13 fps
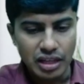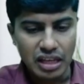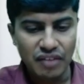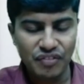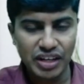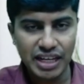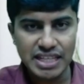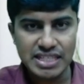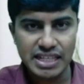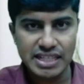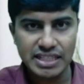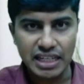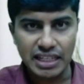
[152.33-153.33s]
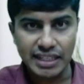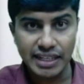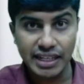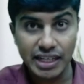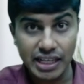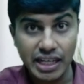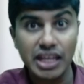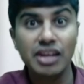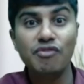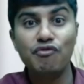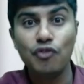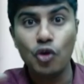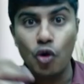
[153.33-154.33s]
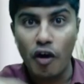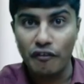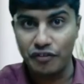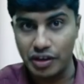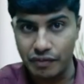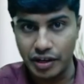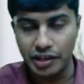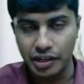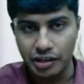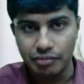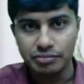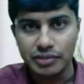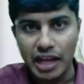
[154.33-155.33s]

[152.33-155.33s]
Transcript: if it is resulting in inflow of inventory,